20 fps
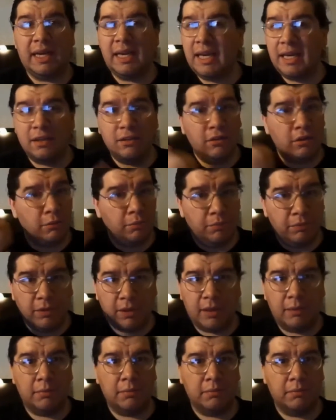I had no
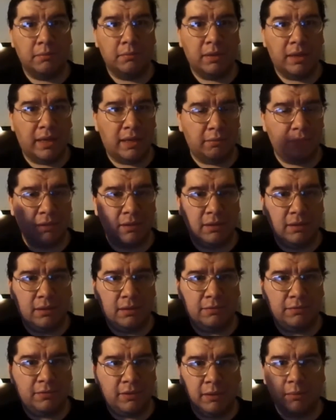problem having
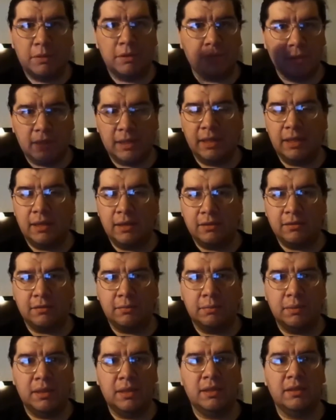a female
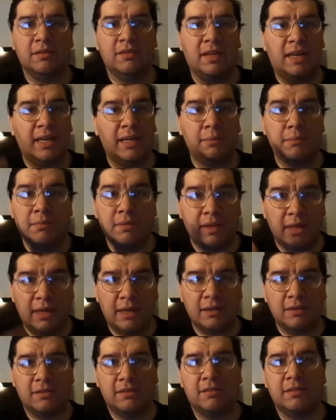cast because I am
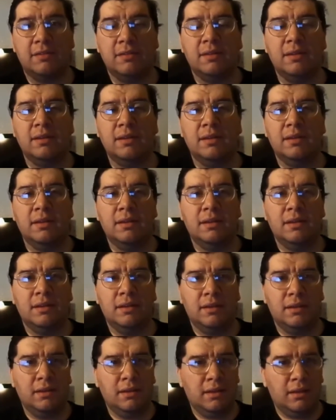not,
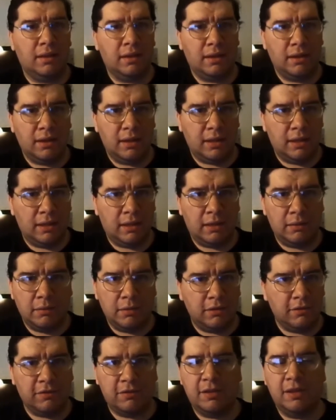and
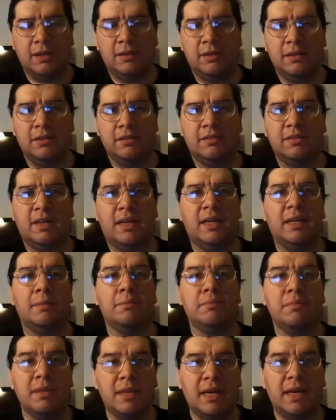I'm going to say this,
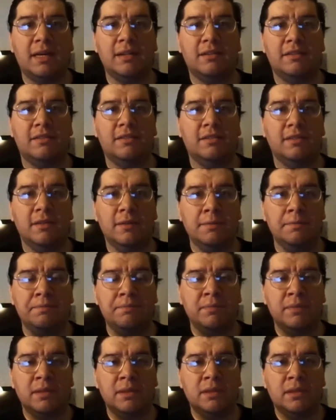I am not
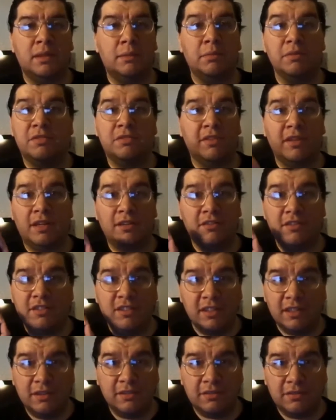a
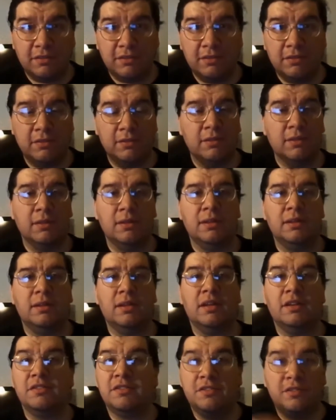misogynist
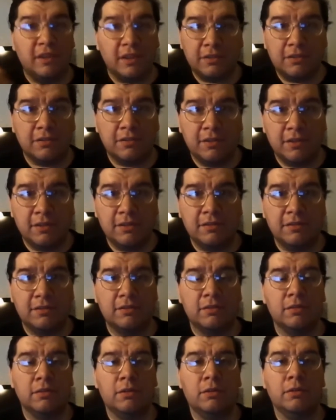a
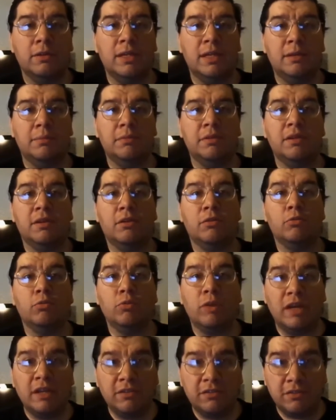sexist, or even a
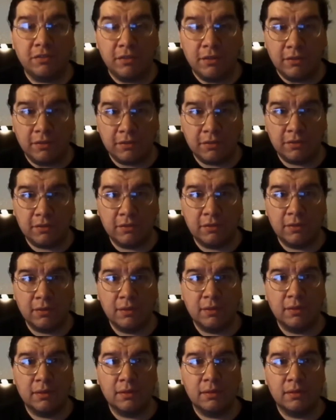racist.